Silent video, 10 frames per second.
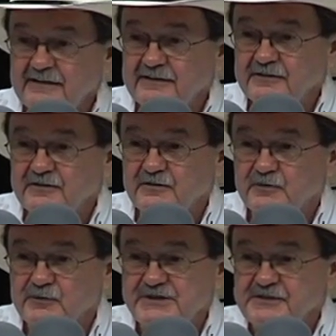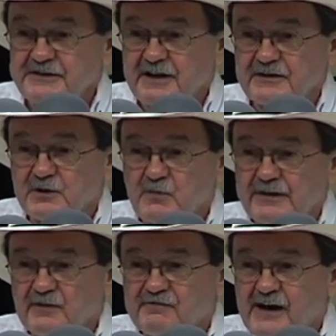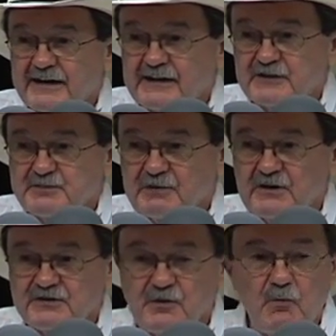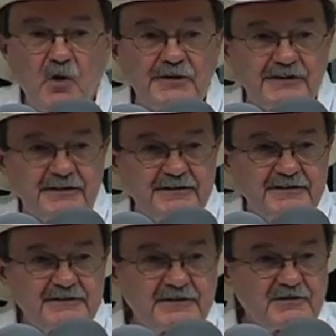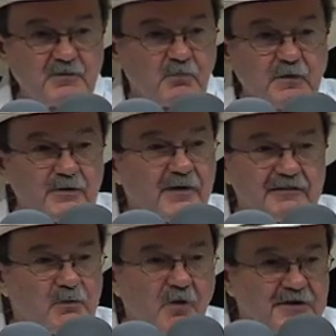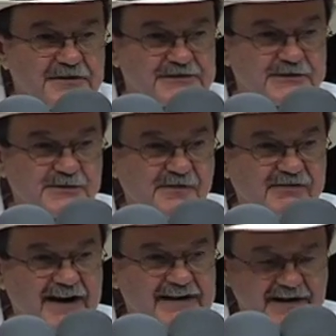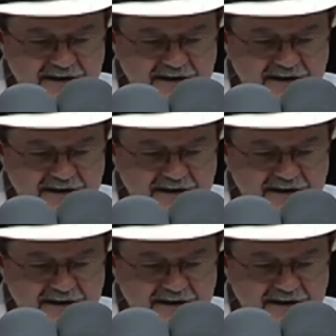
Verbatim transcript: Uh, the reason they're not going to win on fracking is because of the water. We don't have the water to do the fracking.